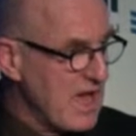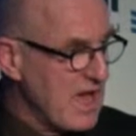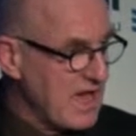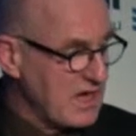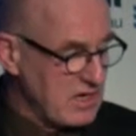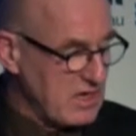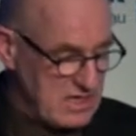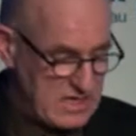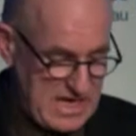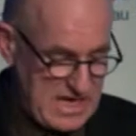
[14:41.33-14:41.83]

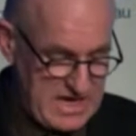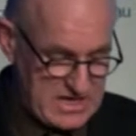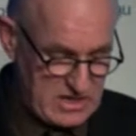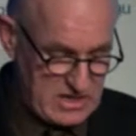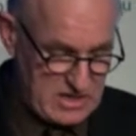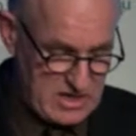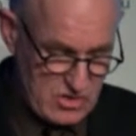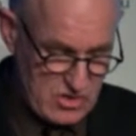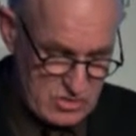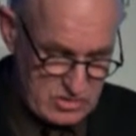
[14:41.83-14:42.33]
at
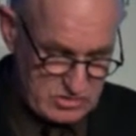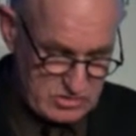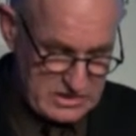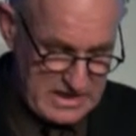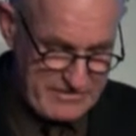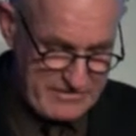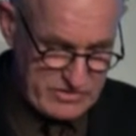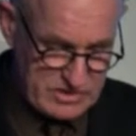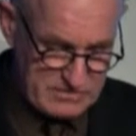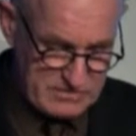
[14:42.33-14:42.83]
a local
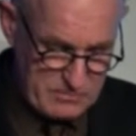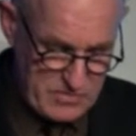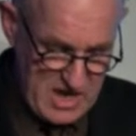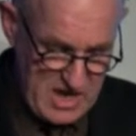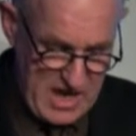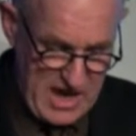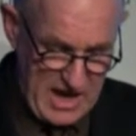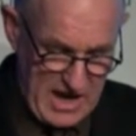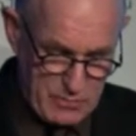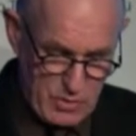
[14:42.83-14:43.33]
level,
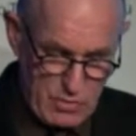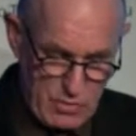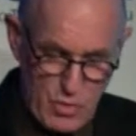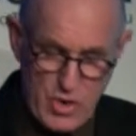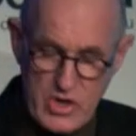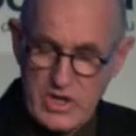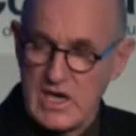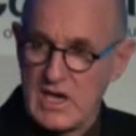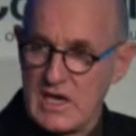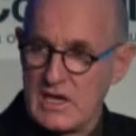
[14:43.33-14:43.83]
and we're
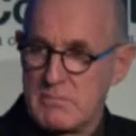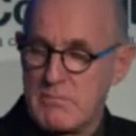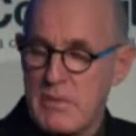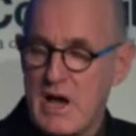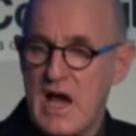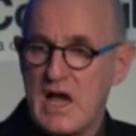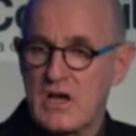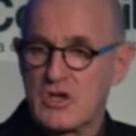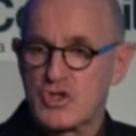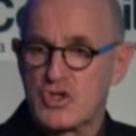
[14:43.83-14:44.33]
working in
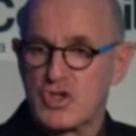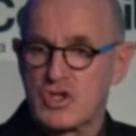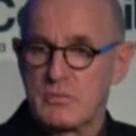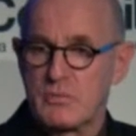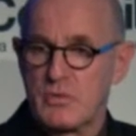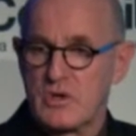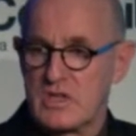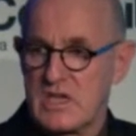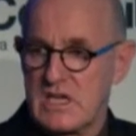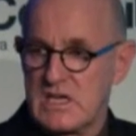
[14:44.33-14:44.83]

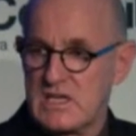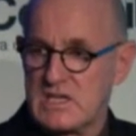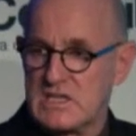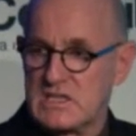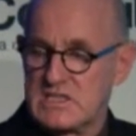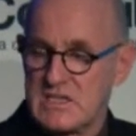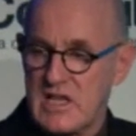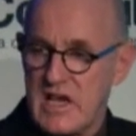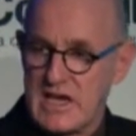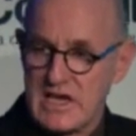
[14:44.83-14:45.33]
partnership with
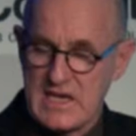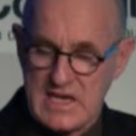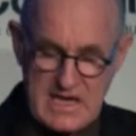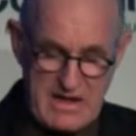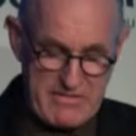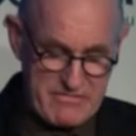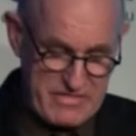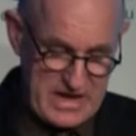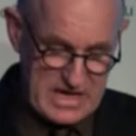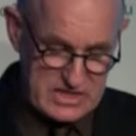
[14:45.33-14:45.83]
entities like
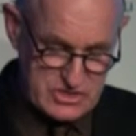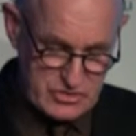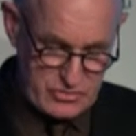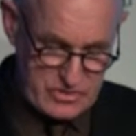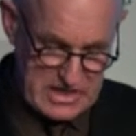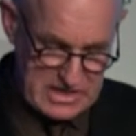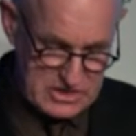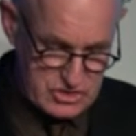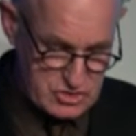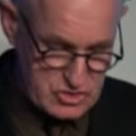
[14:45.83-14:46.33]

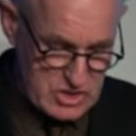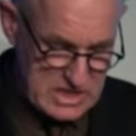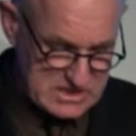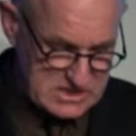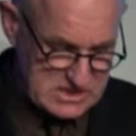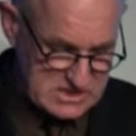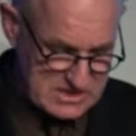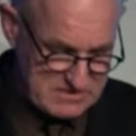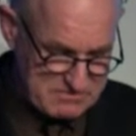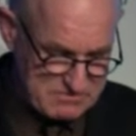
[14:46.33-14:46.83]
Vector and
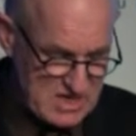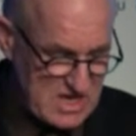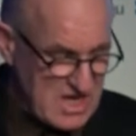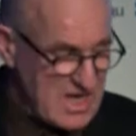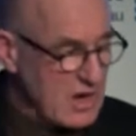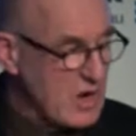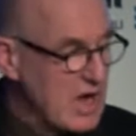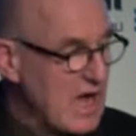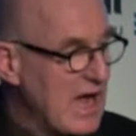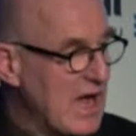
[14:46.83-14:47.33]
Entrust,
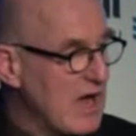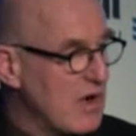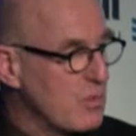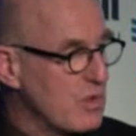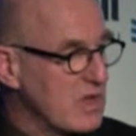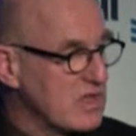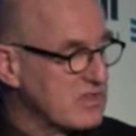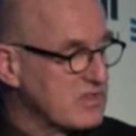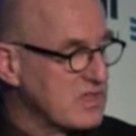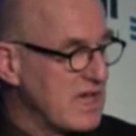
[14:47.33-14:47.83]

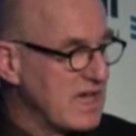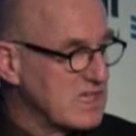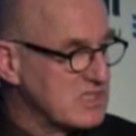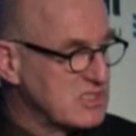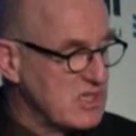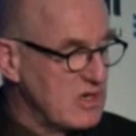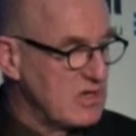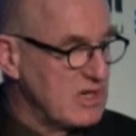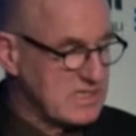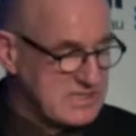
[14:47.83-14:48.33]
with
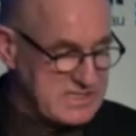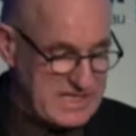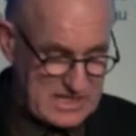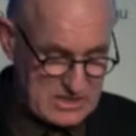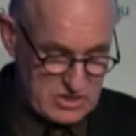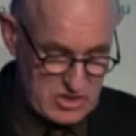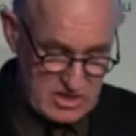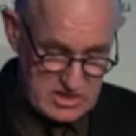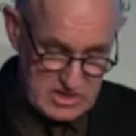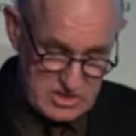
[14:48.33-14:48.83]
solar
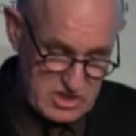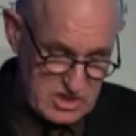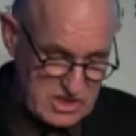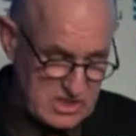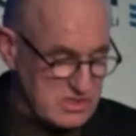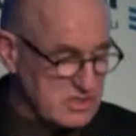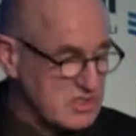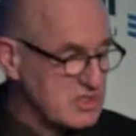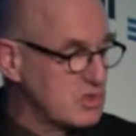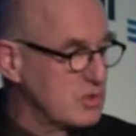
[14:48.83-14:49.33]
technology
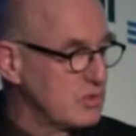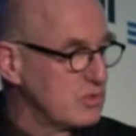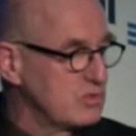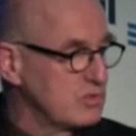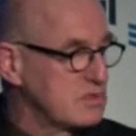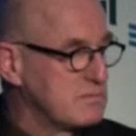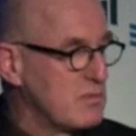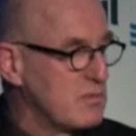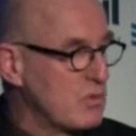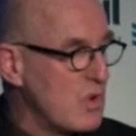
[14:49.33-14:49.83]
in
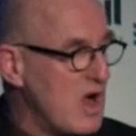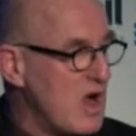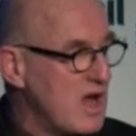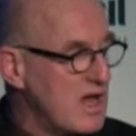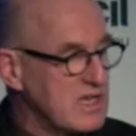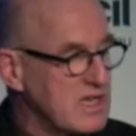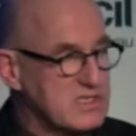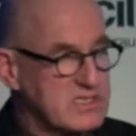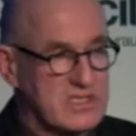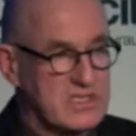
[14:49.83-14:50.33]
schools,
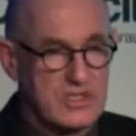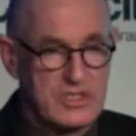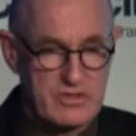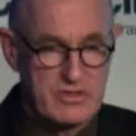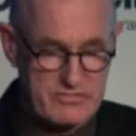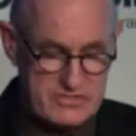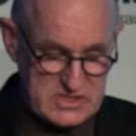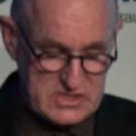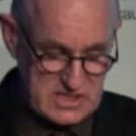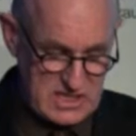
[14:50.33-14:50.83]
Marais, and
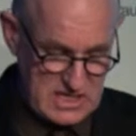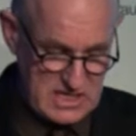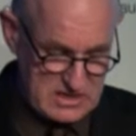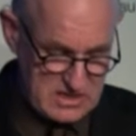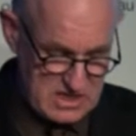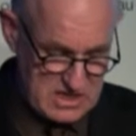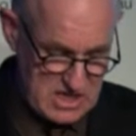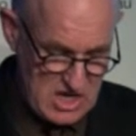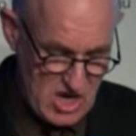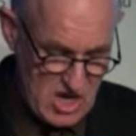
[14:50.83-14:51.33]
you've
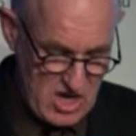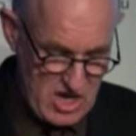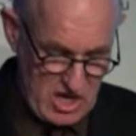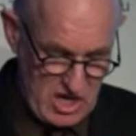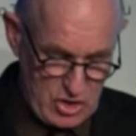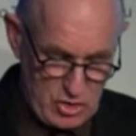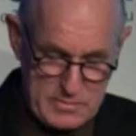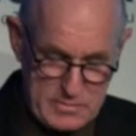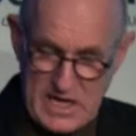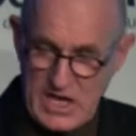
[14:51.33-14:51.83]
seen the
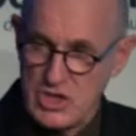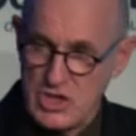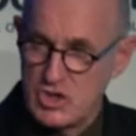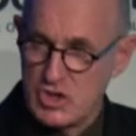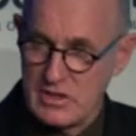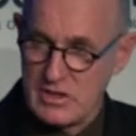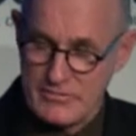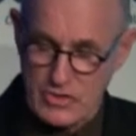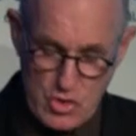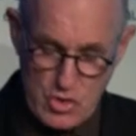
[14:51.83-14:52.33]

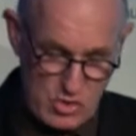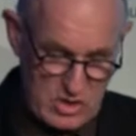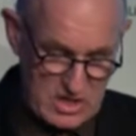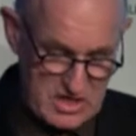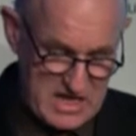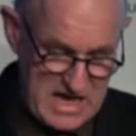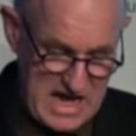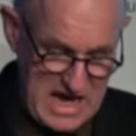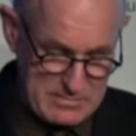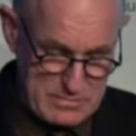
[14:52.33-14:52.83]
illumination of the
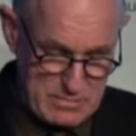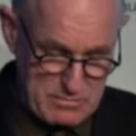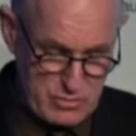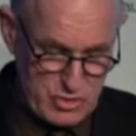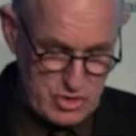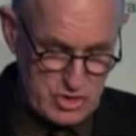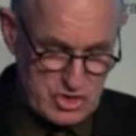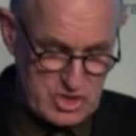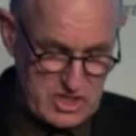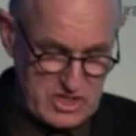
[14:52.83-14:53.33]
Auckland Harbour
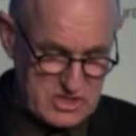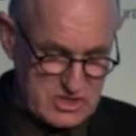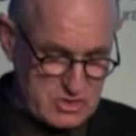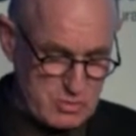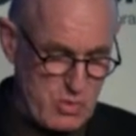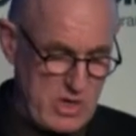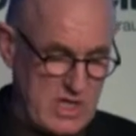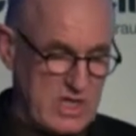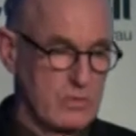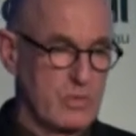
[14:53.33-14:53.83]
Bridge as
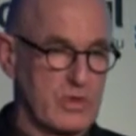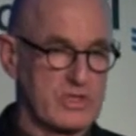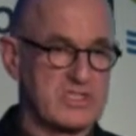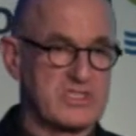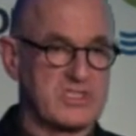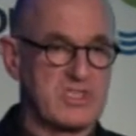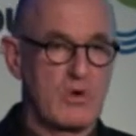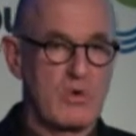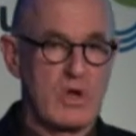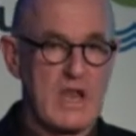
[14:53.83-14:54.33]
well, with
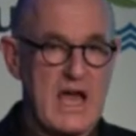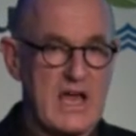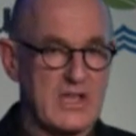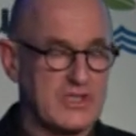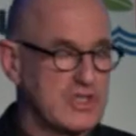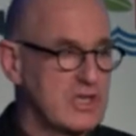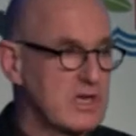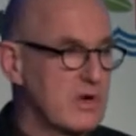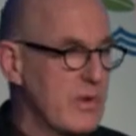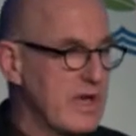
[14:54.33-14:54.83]
solar
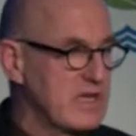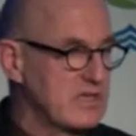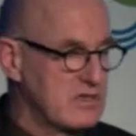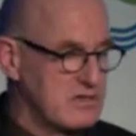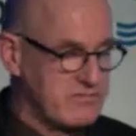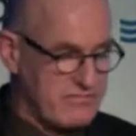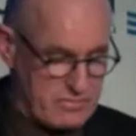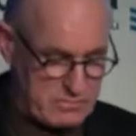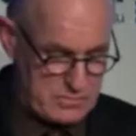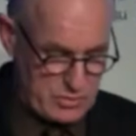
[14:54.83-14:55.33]

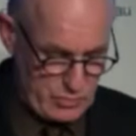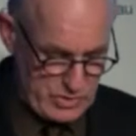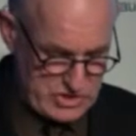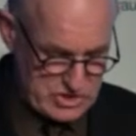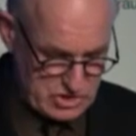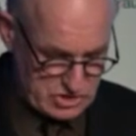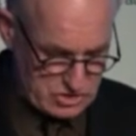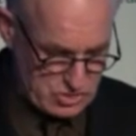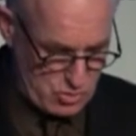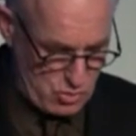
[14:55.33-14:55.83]
generated from the
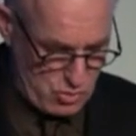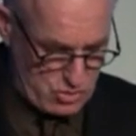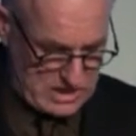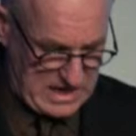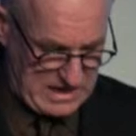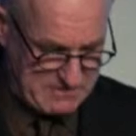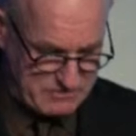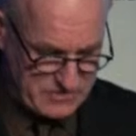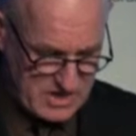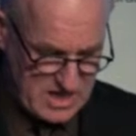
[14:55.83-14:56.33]
Wynyard
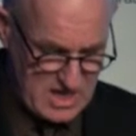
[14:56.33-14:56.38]
Quarter.